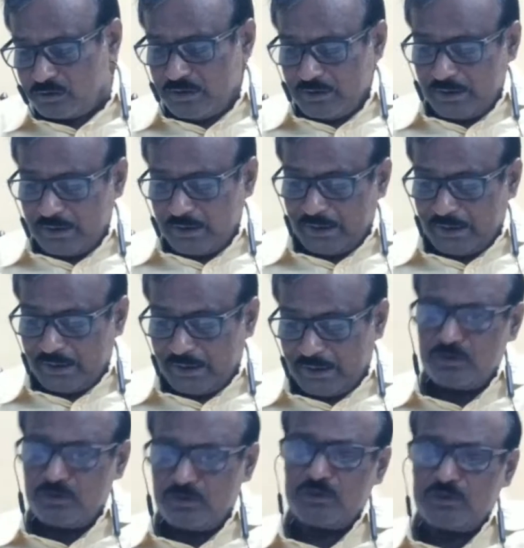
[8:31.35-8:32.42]
either under
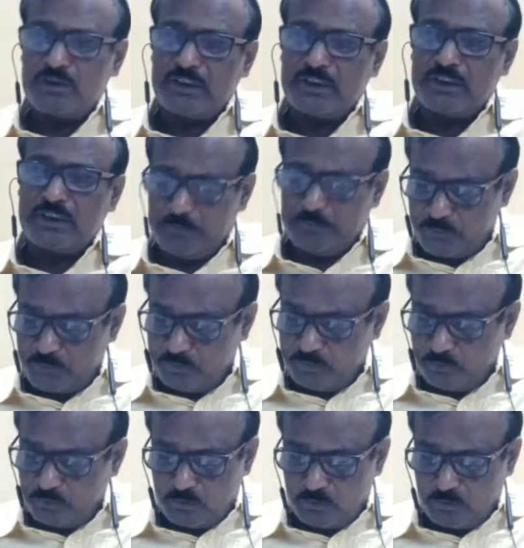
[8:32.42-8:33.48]
the Criminal Procedure
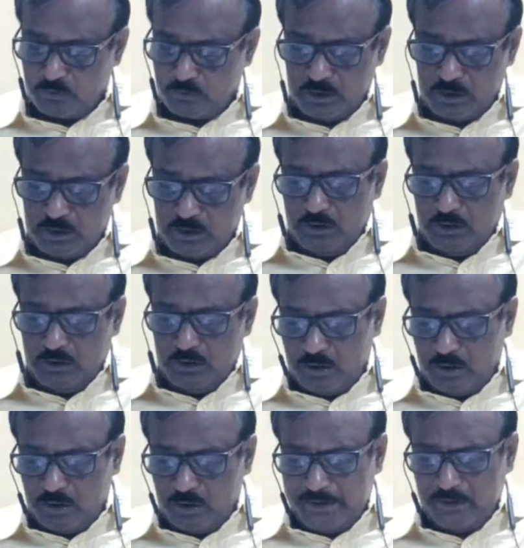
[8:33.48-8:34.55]
Code or
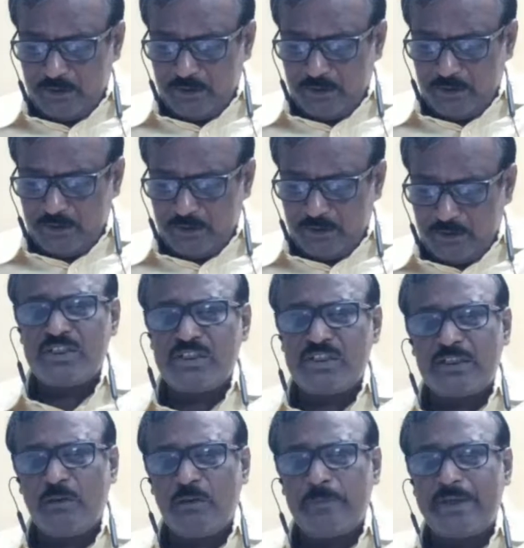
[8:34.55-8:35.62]
by order of the
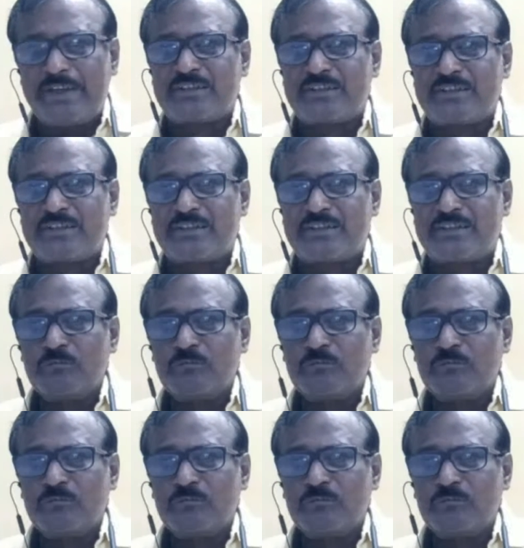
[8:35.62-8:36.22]
state government.